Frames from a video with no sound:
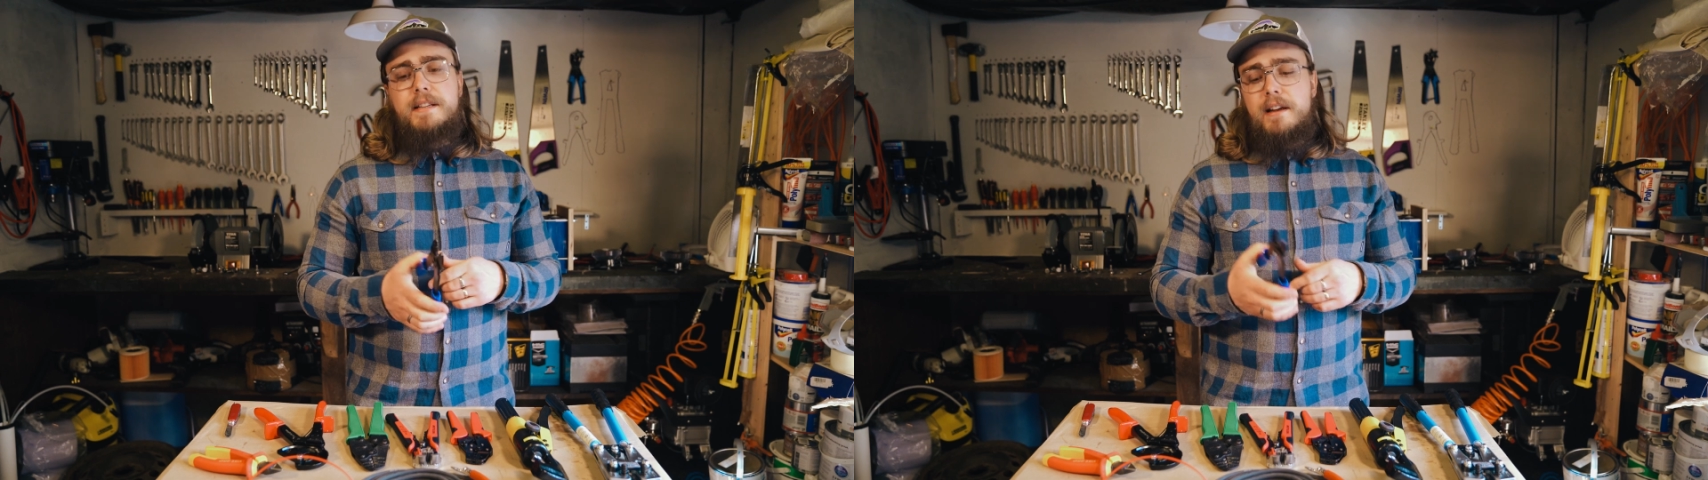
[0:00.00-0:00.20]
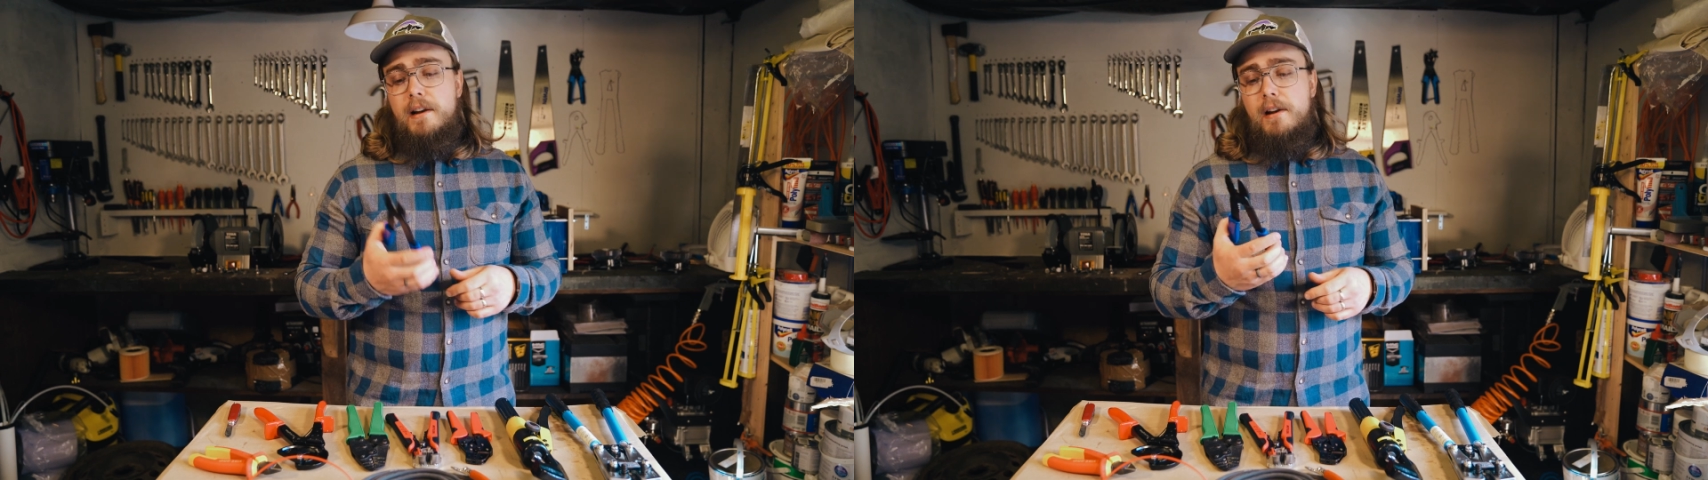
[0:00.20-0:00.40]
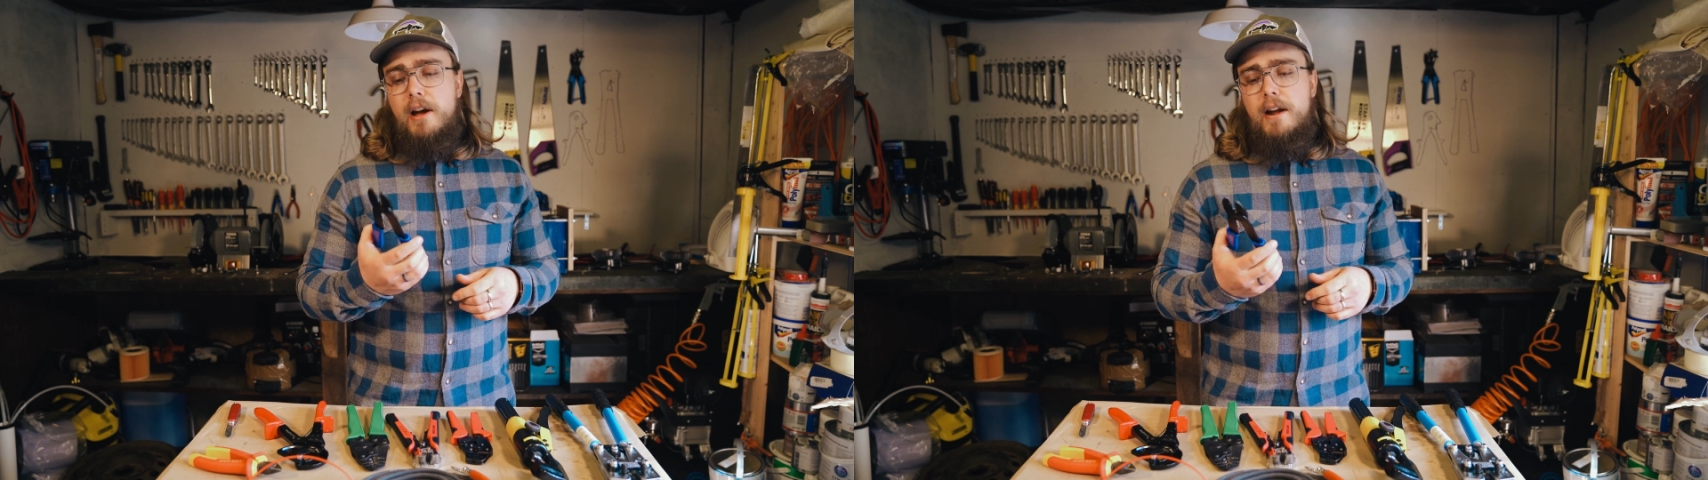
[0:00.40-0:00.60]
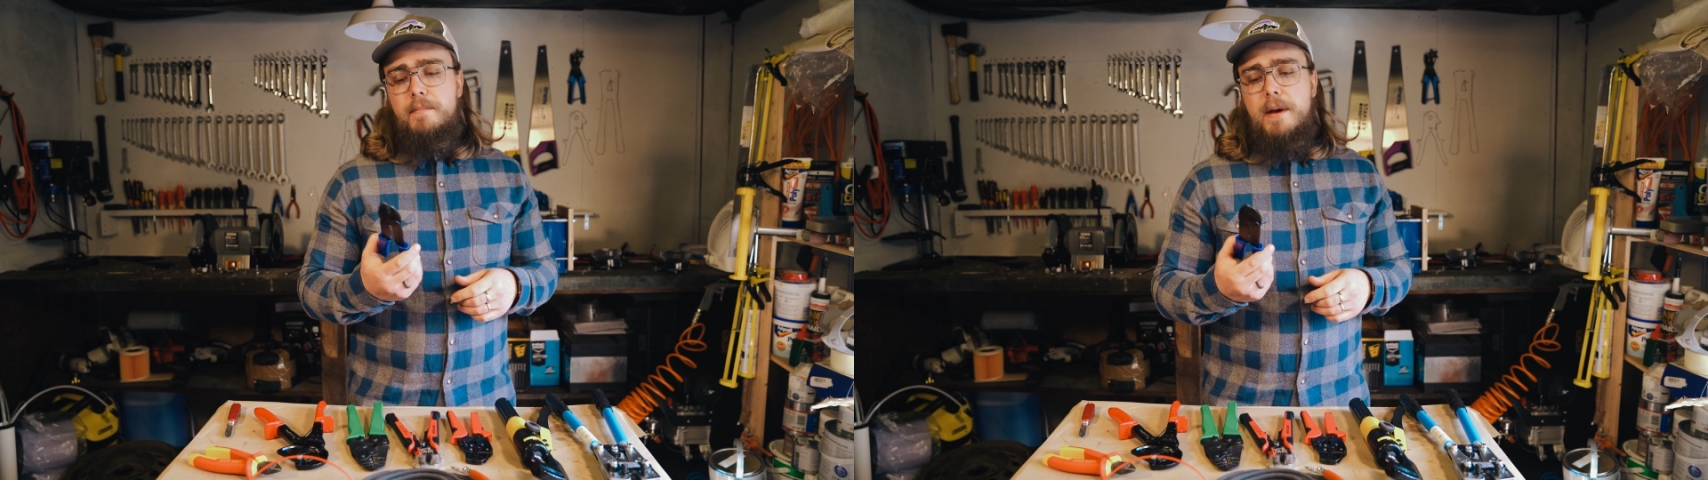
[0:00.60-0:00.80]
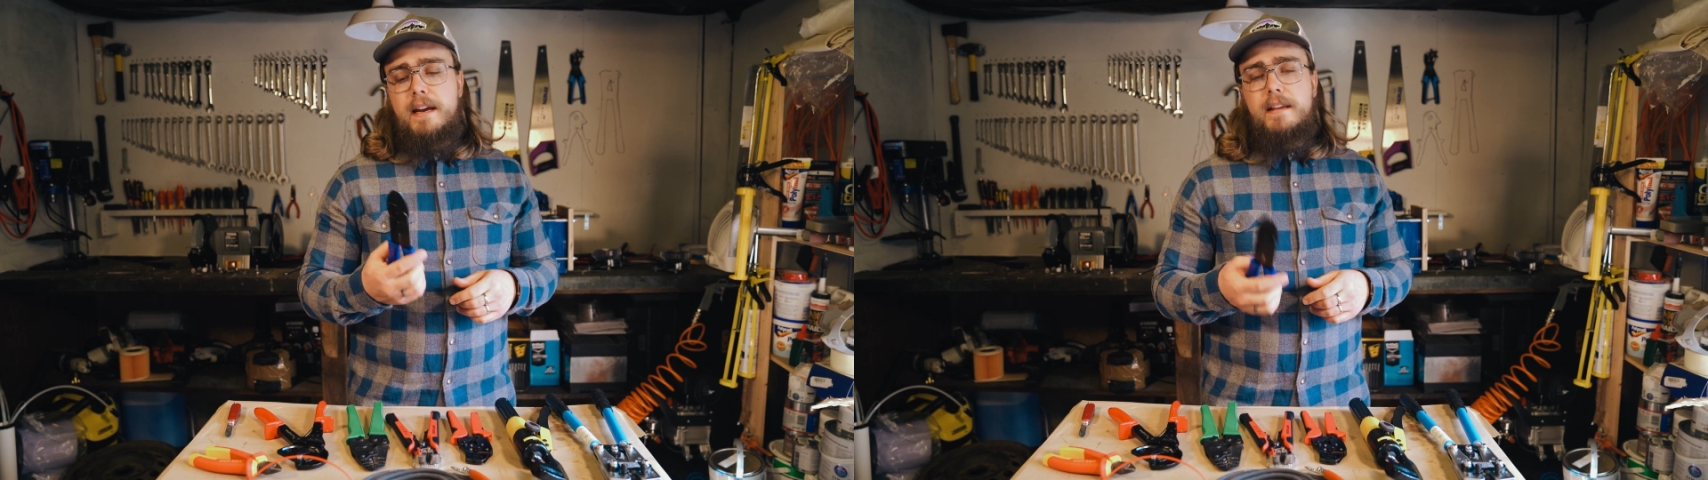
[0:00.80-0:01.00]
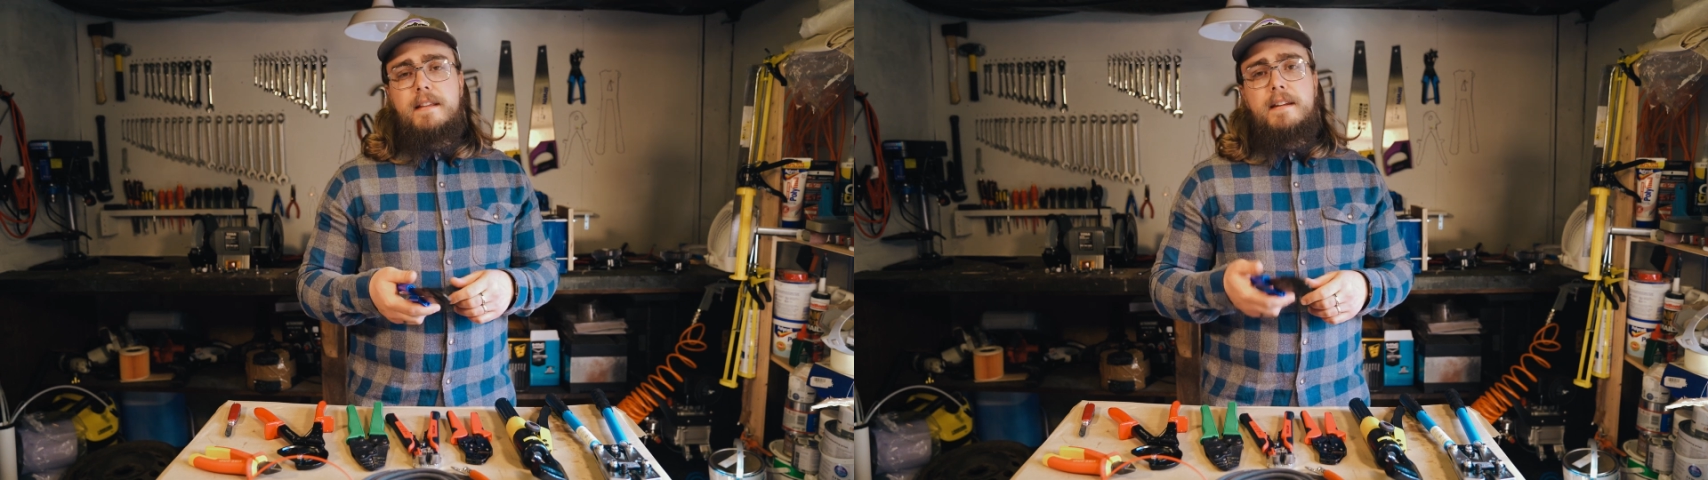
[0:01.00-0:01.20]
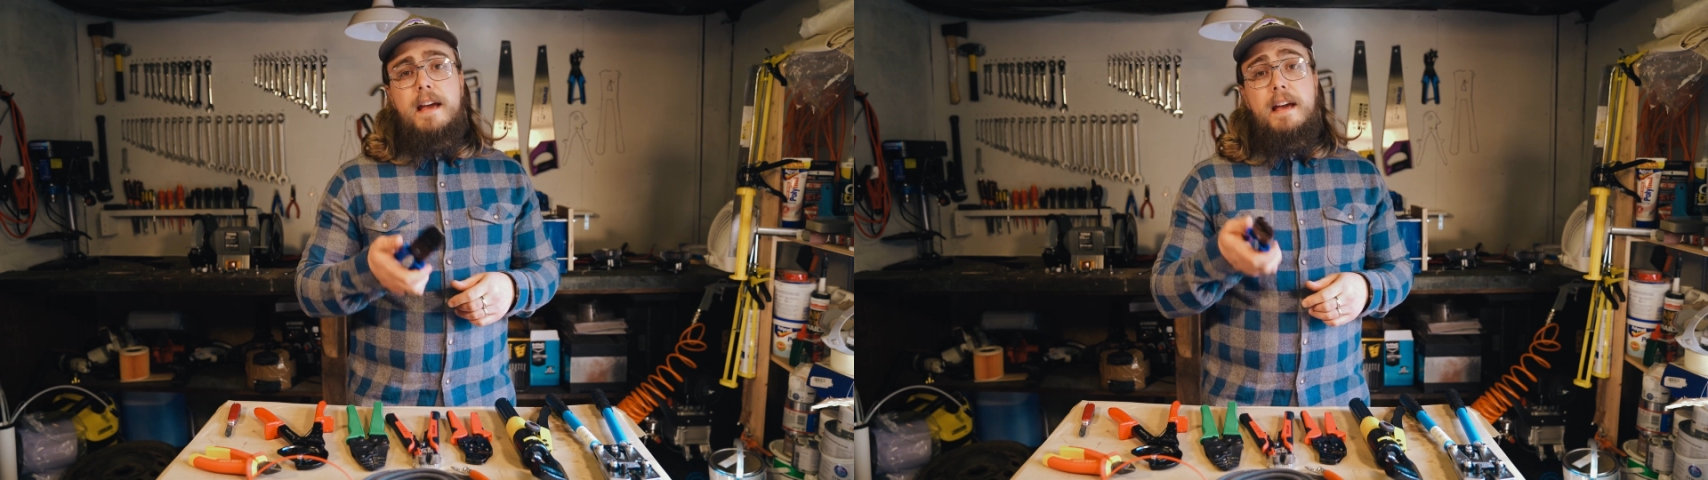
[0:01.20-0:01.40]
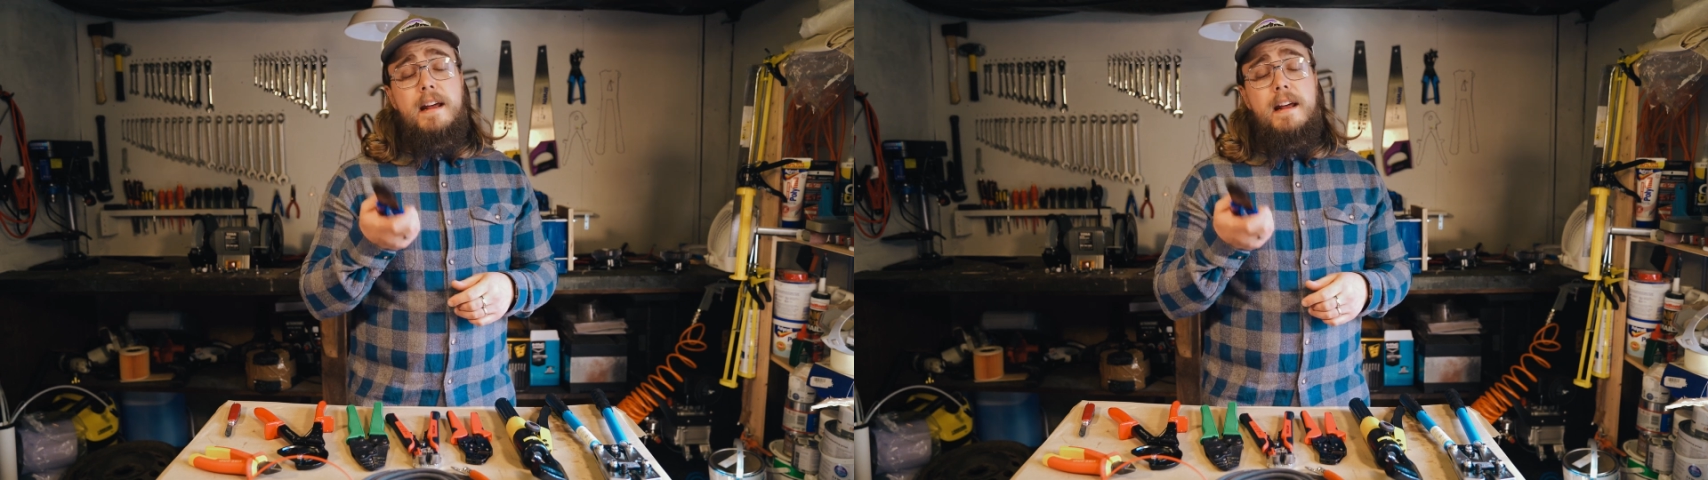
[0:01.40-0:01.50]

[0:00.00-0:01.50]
a lot back in the day,